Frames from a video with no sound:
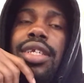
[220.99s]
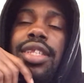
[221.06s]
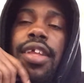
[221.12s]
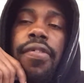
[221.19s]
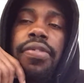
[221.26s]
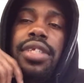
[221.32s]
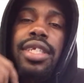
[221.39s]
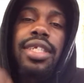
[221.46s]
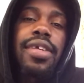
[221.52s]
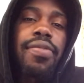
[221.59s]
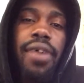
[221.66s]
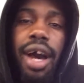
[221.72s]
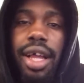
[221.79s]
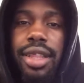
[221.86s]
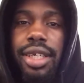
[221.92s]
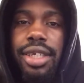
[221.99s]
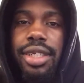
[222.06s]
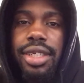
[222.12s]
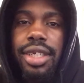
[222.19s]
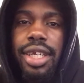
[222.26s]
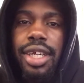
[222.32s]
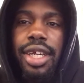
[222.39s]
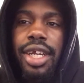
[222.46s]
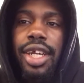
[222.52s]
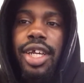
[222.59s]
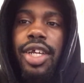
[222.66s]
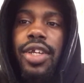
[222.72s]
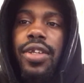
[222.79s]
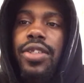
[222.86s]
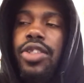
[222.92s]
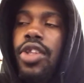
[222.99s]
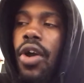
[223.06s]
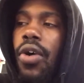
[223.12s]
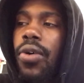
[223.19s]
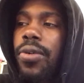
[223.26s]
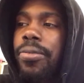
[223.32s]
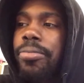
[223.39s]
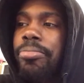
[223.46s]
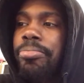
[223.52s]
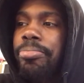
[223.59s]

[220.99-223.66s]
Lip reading: differences of others don't